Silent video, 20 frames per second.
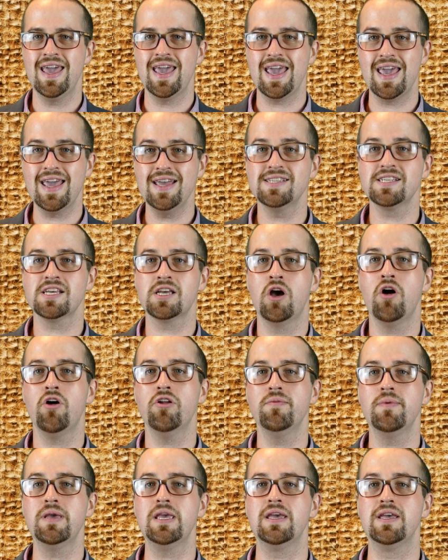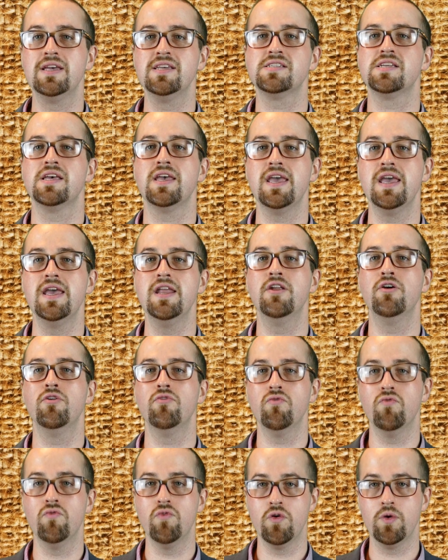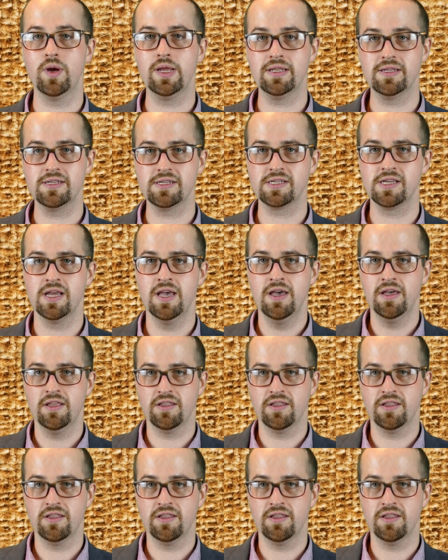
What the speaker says: His economy is in ruins.